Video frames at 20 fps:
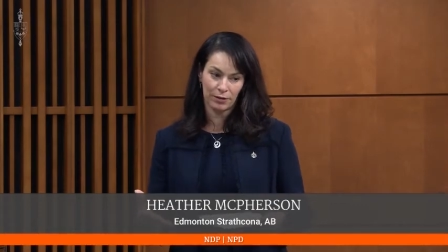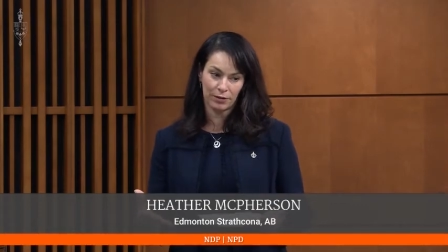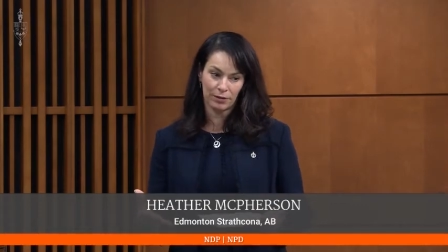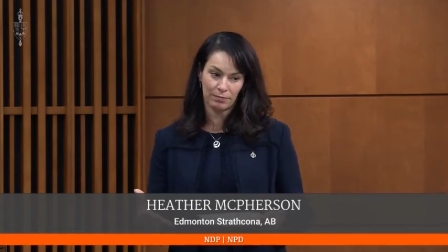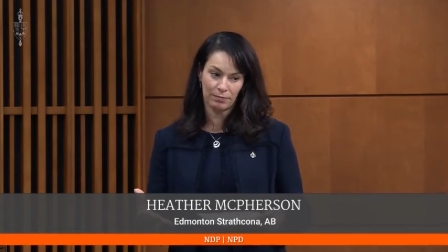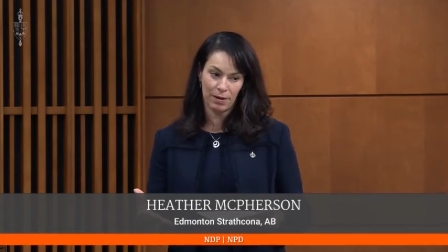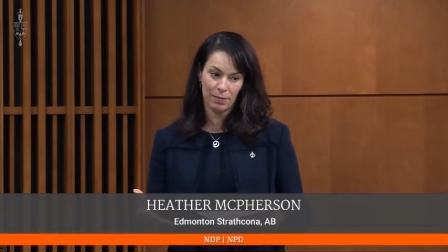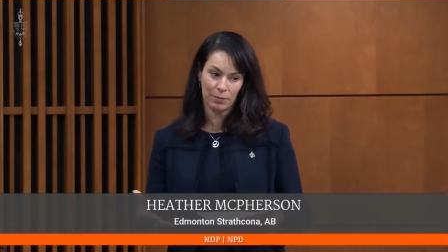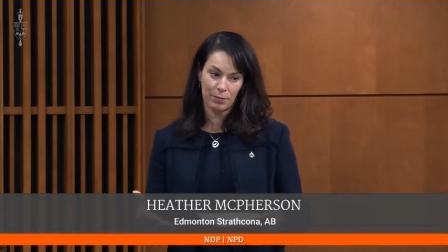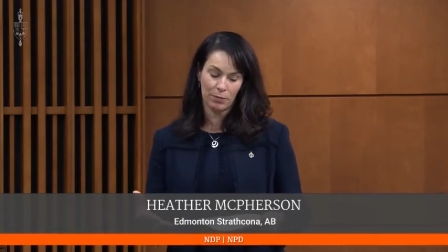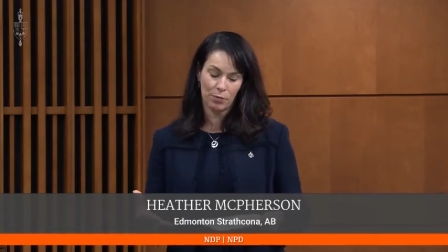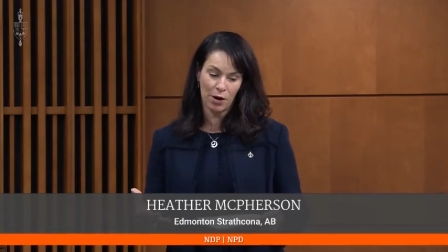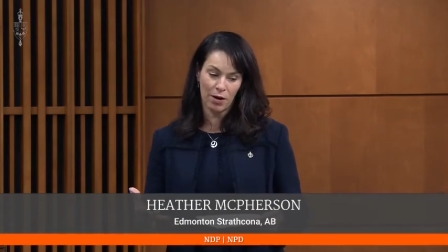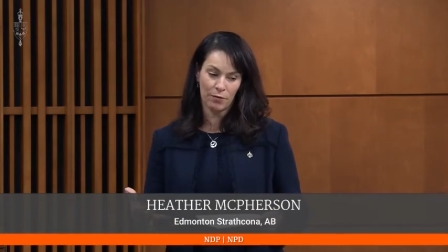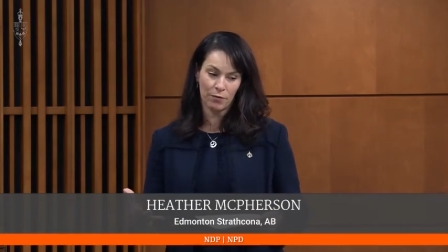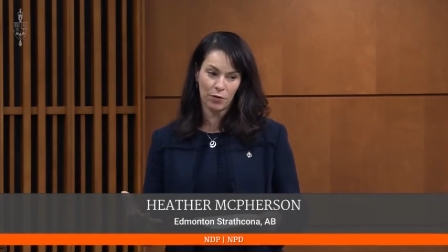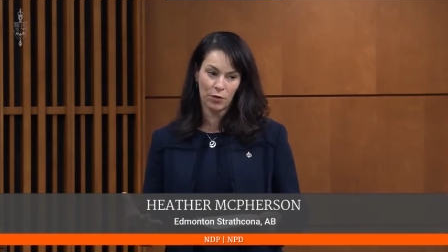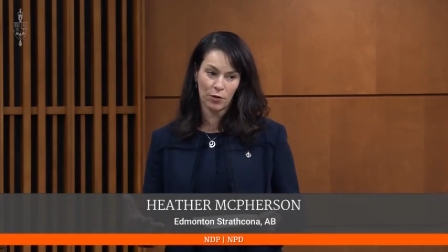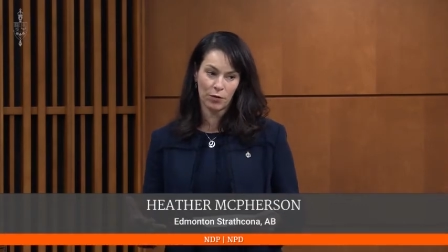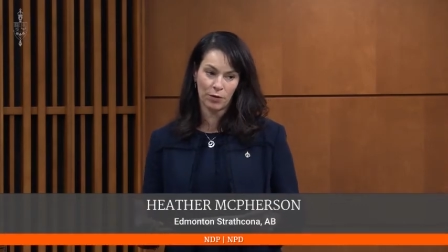member
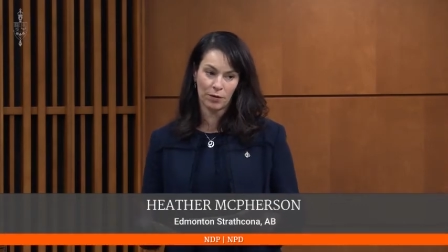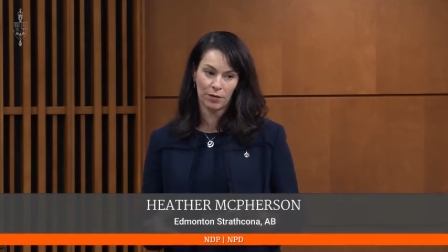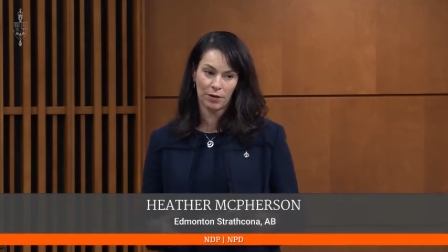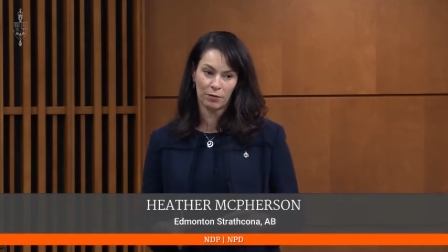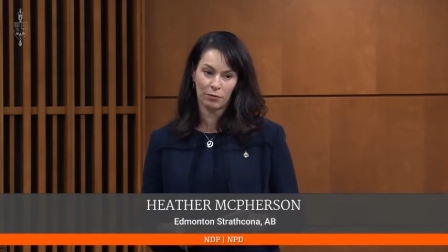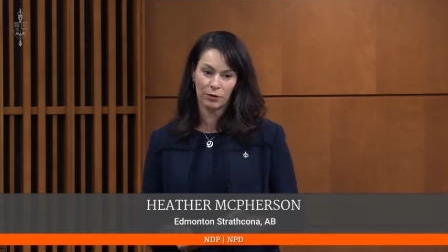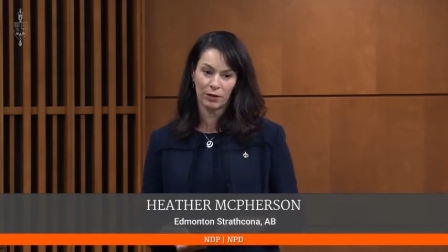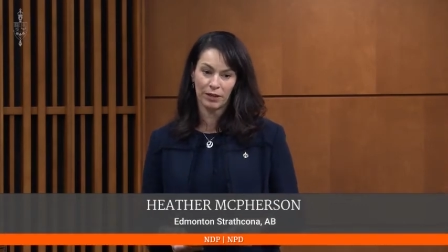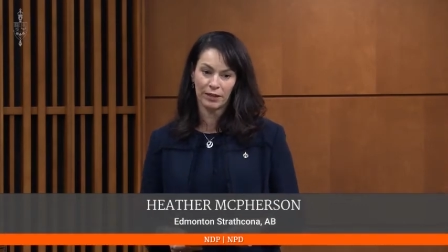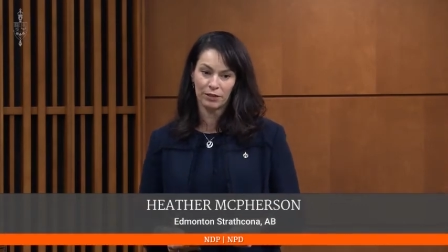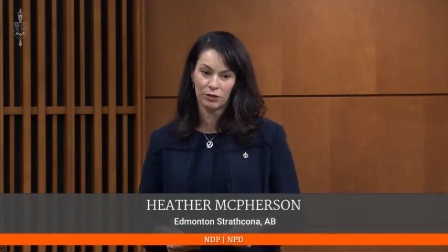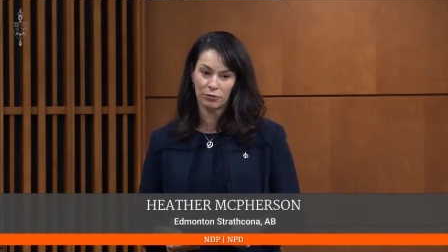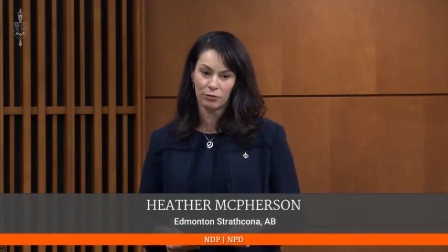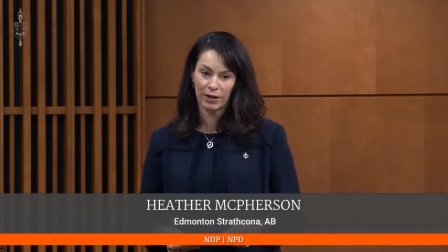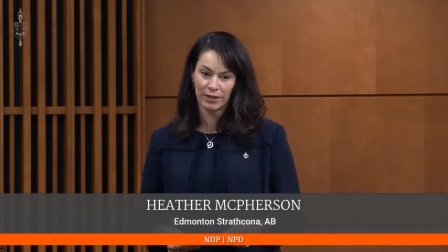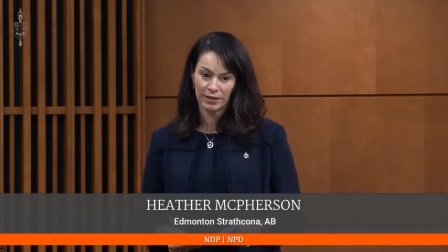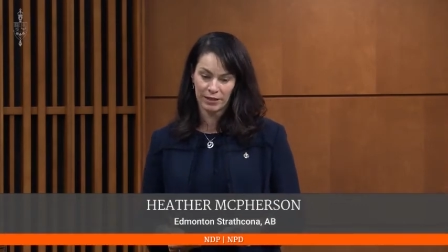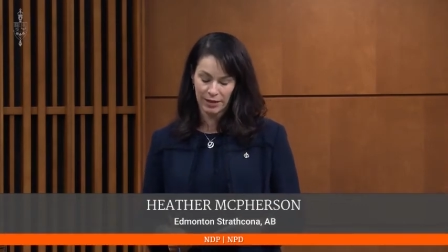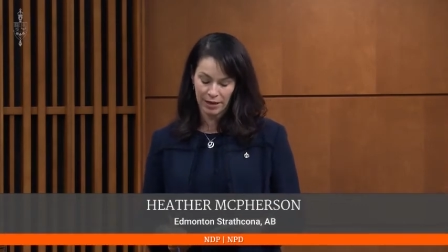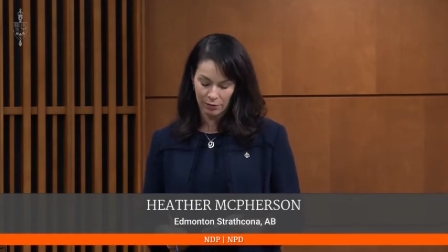brought forward really do
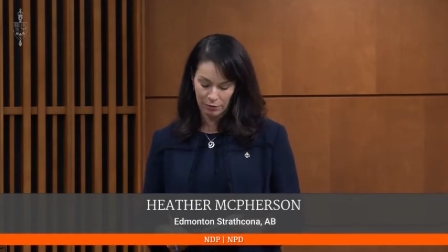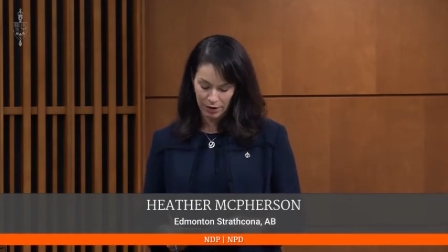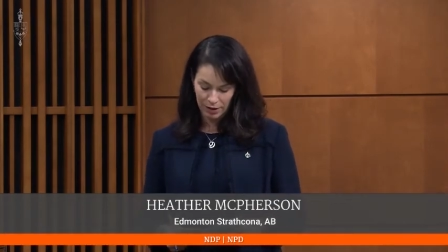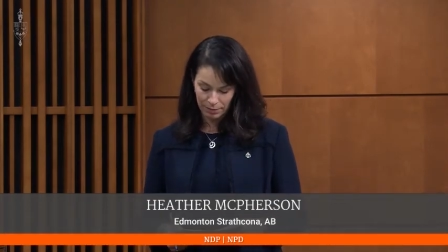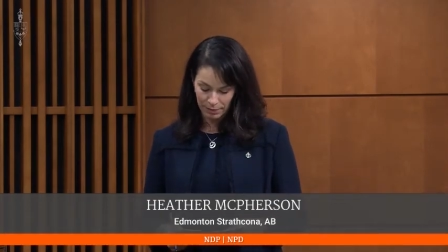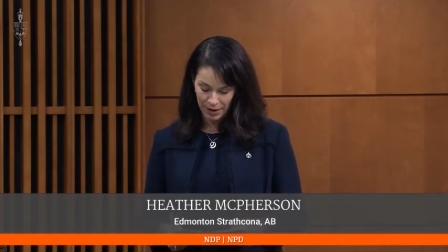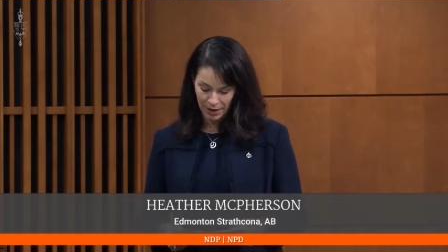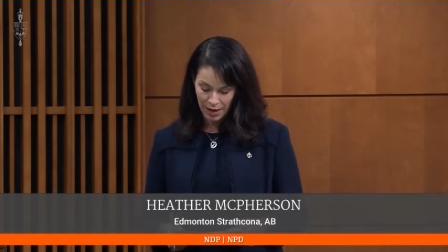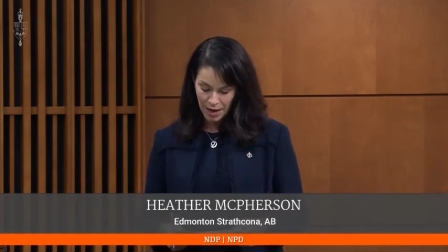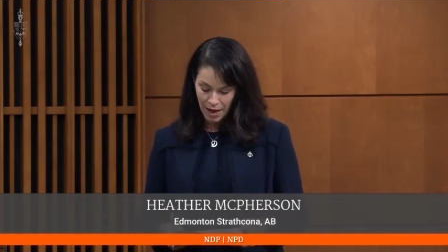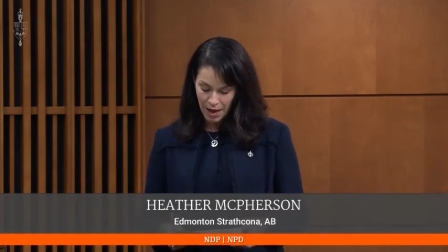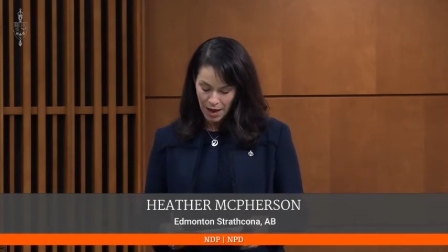resonate with me.